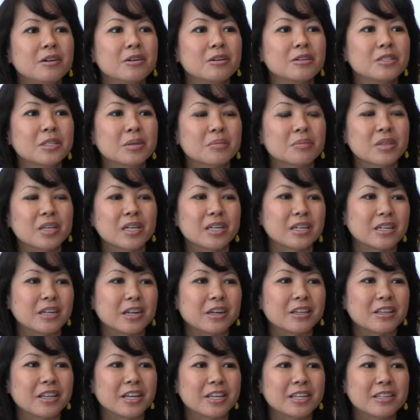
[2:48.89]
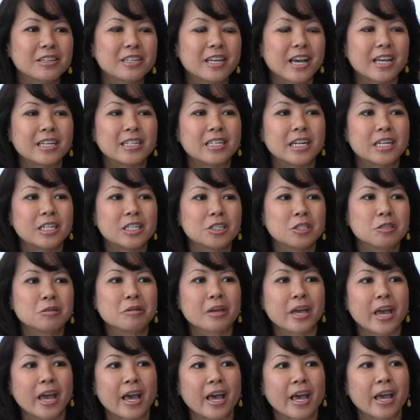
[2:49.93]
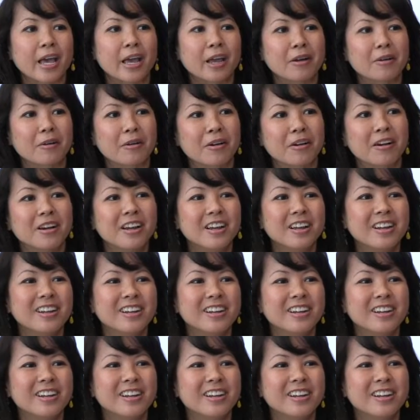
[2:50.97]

or something in it, like Cat Daddies UK or